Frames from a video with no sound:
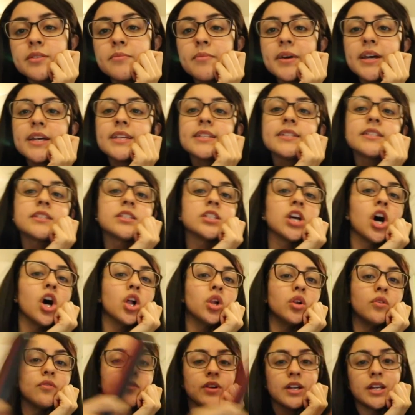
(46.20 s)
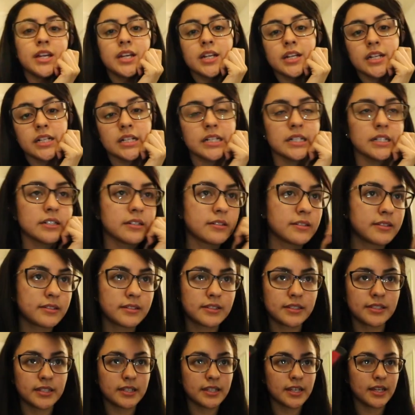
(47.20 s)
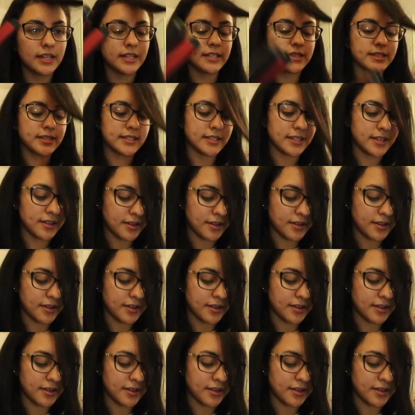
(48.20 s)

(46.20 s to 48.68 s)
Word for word: the mess all over here it's